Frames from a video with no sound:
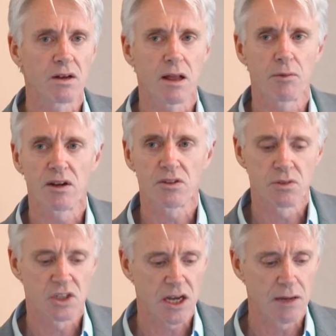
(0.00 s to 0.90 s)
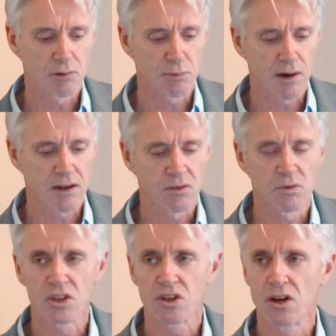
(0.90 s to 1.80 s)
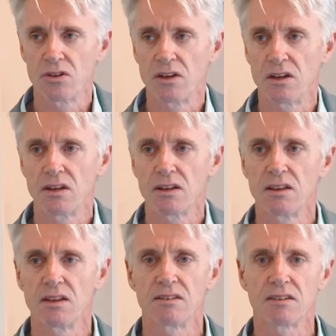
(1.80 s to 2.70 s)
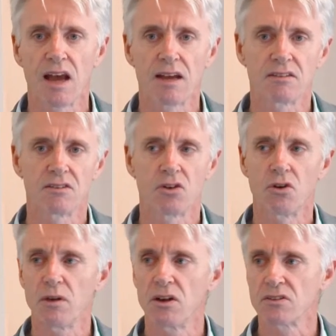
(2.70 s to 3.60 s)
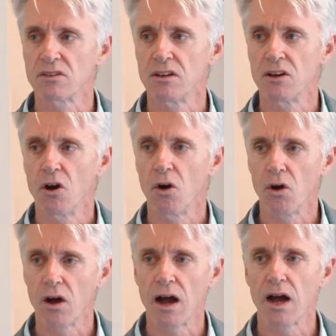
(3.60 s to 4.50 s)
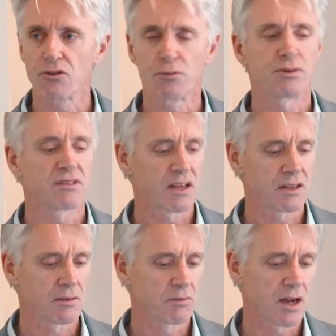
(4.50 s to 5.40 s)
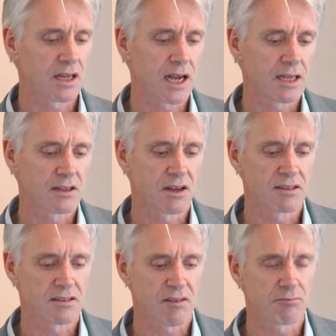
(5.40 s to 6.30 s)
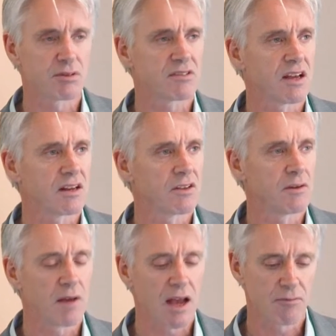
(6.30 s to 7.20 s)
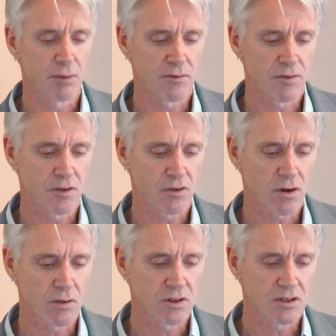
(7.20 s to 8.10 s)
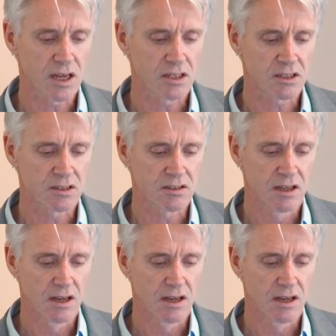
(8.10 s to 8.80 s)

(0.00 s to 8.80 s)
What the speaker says: Collaboration with James Brenton, we showed that these cancers, almost 100% of them, 98-97% of them, have P53 mutations,